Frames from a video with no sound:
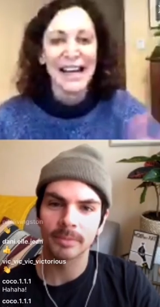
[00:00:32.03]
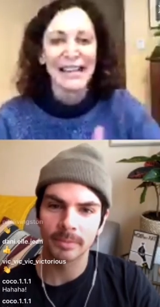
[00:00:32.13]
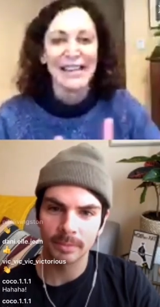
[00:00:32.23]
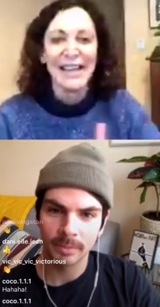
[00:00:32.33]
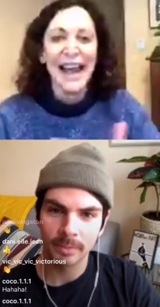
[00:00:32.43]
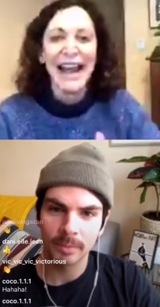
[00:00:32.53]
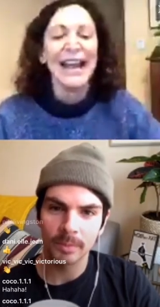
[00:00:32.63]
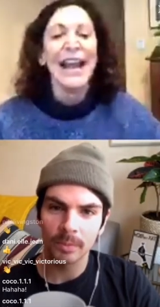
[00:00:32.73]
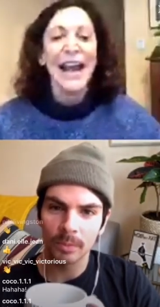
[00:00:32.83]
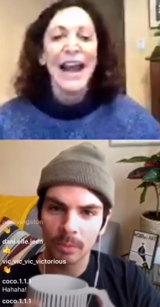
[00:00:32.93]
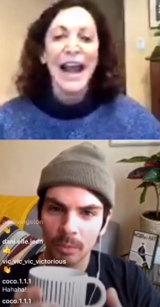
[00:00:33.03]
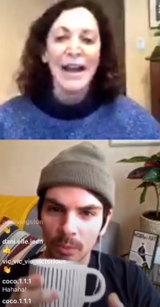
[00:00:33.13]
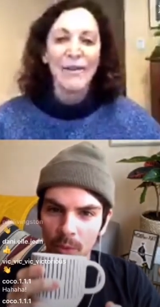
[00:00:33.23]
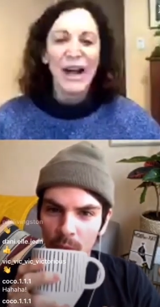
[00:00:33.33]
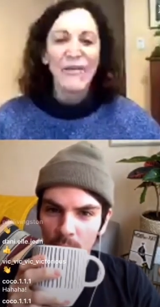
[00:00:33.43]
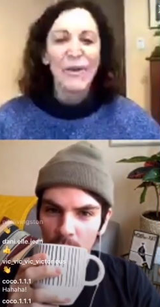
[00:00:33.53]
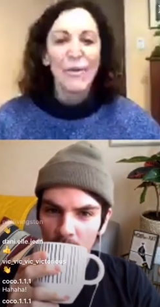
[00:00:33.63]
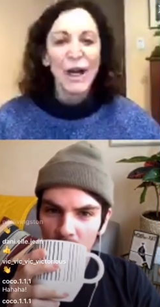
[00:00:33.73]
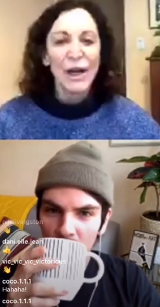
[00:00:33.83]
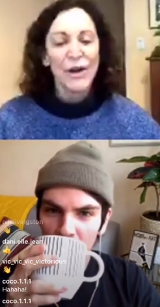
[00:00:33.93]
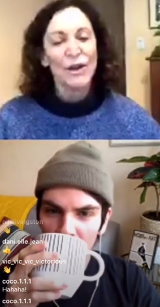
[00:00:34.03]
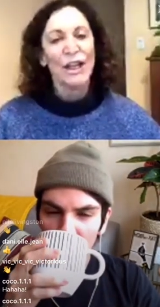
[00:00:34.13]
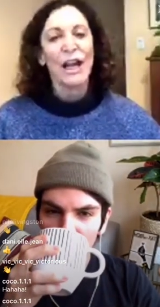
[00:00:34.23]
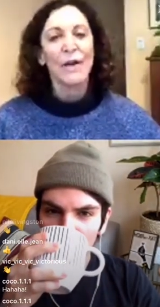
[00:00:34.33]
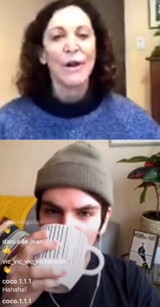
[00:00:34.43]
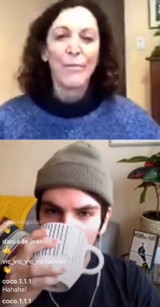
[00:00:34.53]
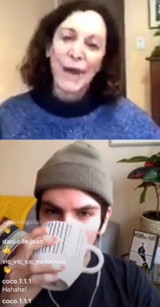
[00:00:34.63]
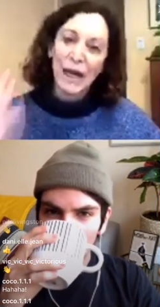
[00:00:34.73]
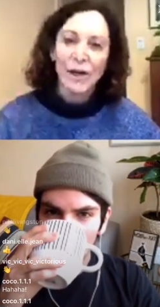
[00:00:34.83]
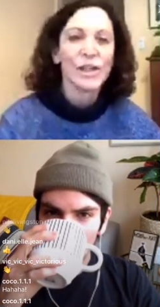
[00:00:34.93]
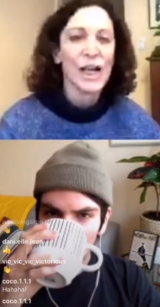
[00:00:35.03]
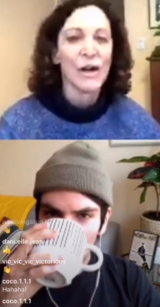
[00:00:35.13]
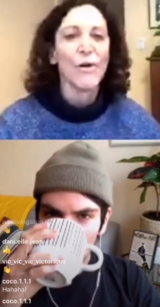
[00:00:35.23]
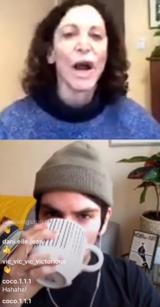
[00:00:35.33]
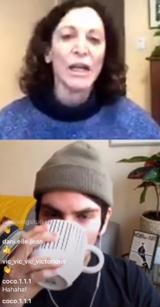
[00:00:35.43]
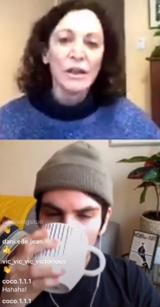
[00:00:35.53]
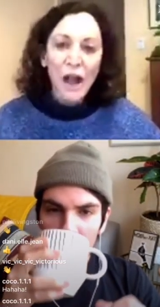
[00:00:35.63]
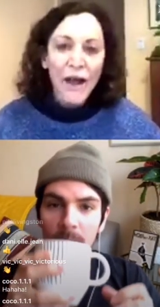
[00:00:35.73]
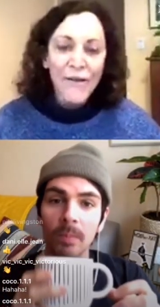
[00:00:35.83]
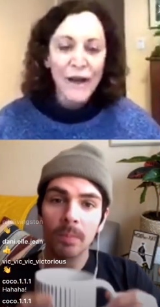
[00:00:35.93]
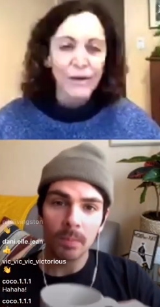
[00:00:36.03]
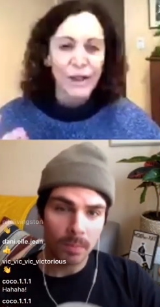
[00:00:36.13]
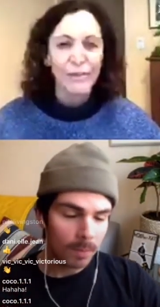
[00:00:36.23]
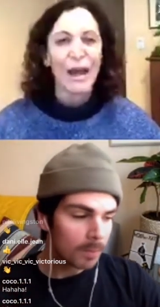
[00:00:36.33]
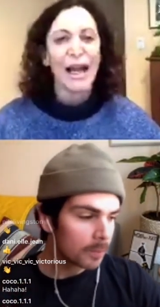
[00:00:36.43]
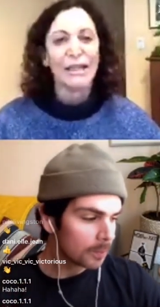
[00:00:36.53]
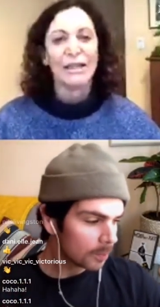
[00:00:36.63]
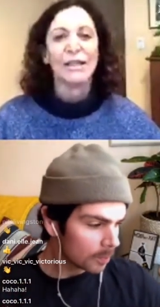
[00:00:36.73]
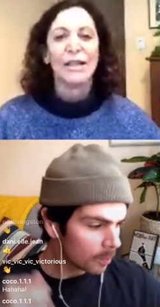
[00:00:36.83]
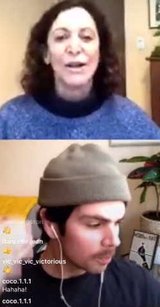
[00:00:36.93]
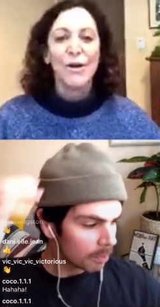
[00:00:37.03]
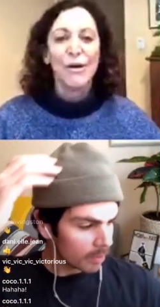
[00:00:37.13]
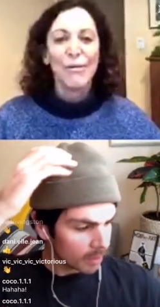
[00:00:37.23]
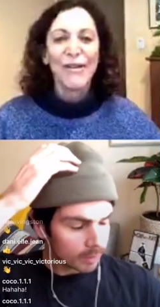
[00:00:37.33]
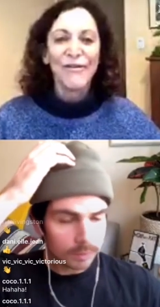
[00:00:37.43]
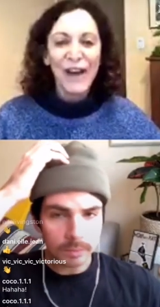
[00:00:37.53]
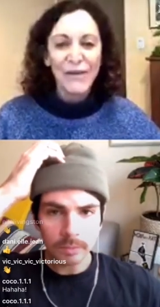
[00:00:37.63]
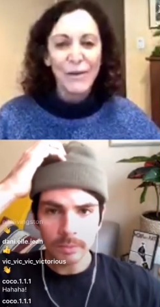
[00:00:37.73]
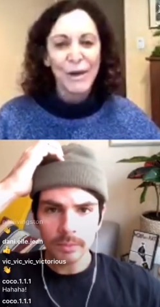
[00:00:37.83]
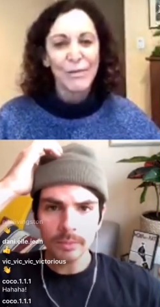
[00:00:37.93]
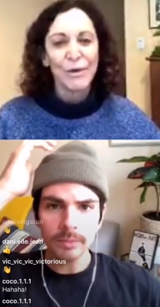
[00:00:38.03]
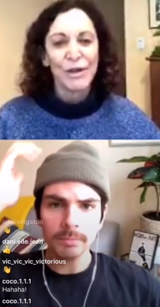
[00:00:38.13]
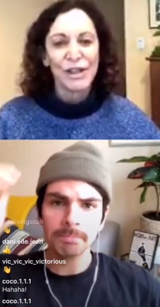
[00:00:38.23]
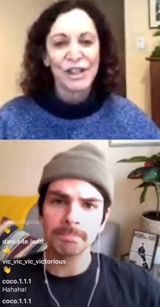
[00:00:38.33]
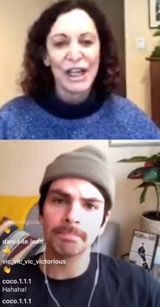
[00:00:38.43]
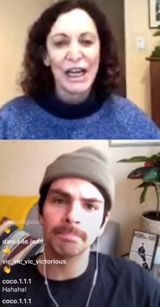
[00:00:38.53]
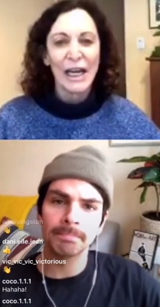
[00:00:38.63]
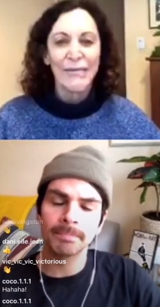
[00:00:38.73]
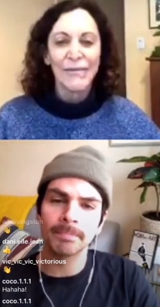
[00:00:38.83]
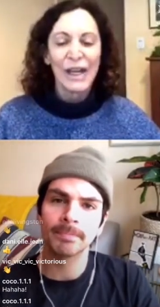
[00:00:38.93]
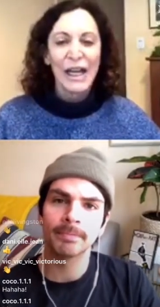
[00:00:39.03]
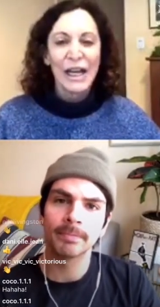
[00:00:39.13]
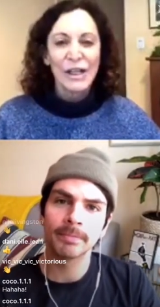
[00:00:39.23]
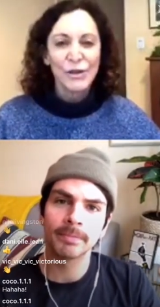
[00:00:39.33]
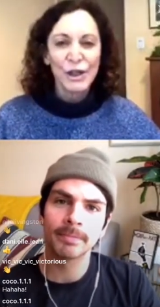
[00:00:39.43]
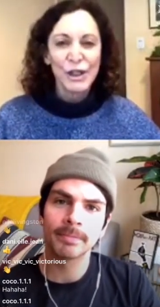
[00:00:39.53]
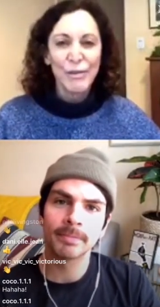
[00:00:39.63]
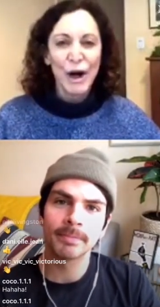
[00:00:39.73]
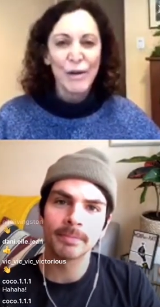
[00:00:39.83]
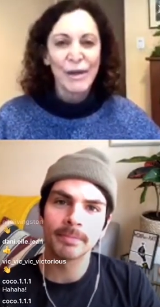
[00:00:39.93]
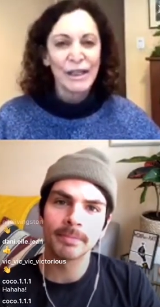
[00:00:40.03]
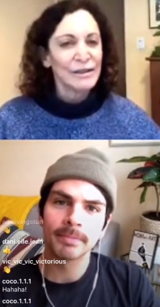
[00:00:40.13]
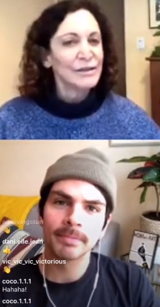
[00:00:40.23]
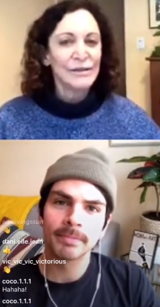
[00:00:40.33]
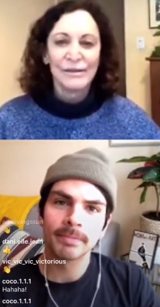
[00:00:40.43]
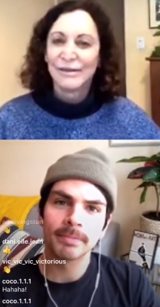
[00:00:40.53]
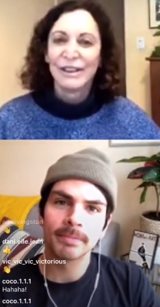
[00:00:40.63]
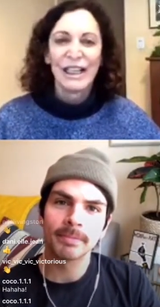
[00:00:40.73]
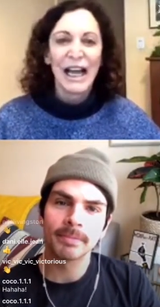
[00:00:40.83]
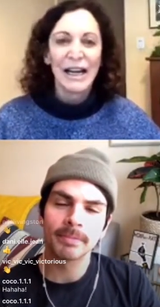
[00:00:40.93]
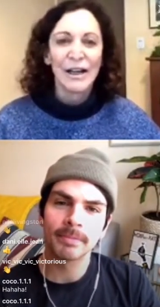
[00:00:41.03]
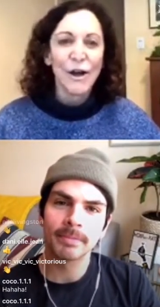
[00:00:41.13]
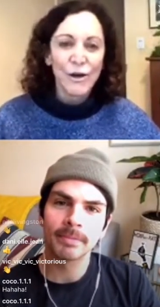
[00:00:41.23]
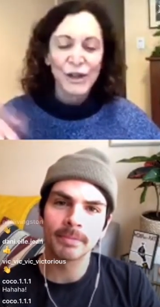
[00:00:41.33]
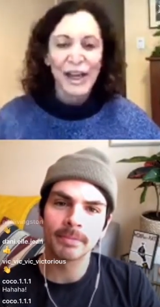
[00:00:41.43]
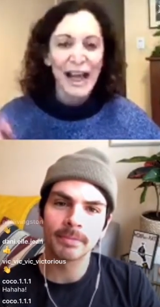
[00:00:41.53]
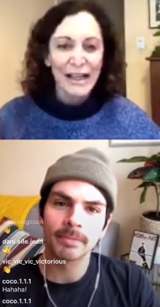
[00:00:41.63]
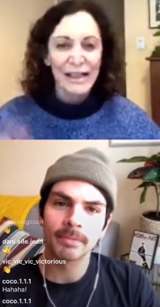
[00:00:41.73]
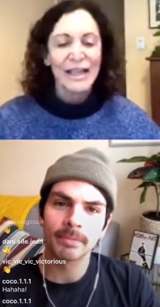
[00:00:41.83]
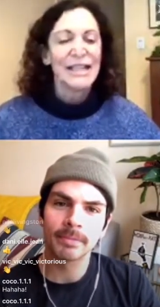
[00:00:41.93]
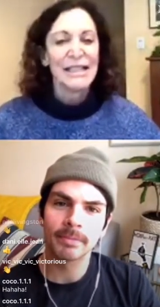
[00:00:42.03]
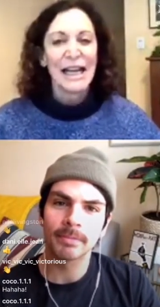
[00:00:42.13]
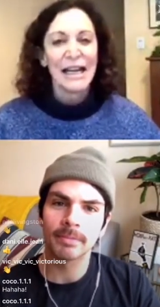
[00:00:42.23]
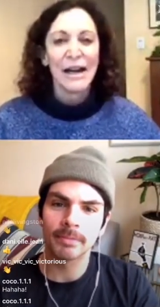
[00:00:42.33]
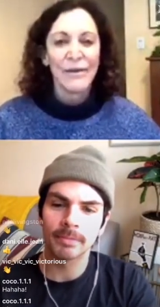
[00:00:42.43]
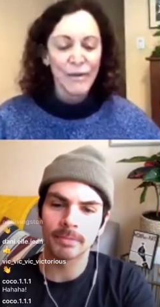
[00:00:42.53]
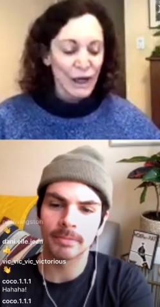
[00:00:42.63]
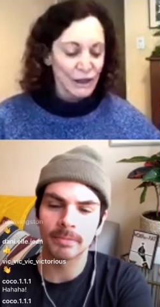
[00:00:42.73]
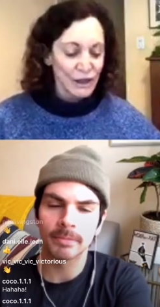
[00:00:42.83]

Speaker 1: Yay. And we have the one and only Conrad Benner today, who I love and respect, one of my favorite people in the city, streets department. Gotta go to that site, everyone, because it's